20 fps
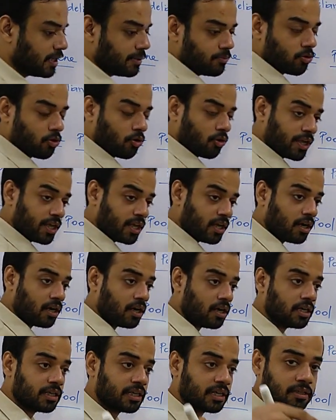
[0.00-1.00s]
I am
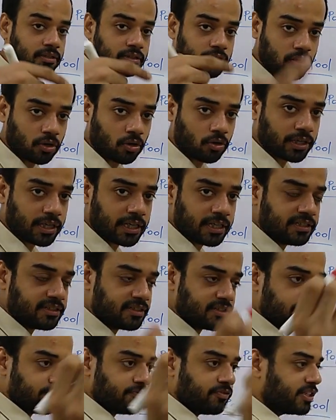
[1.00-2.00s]
drawing another
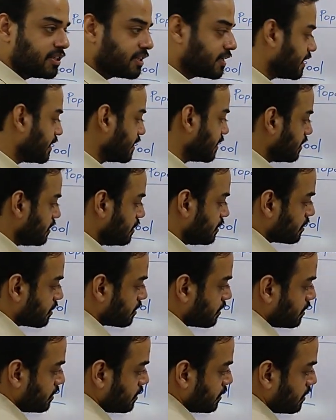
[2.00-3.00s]
organism with red
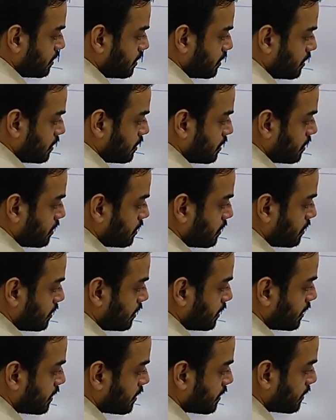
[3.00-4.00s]
color.
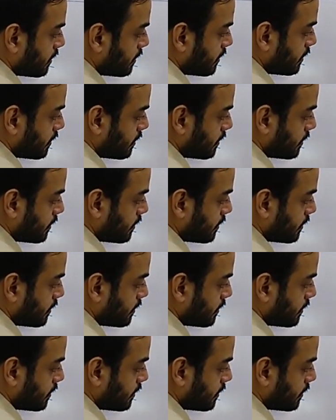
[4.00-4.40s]
Okay,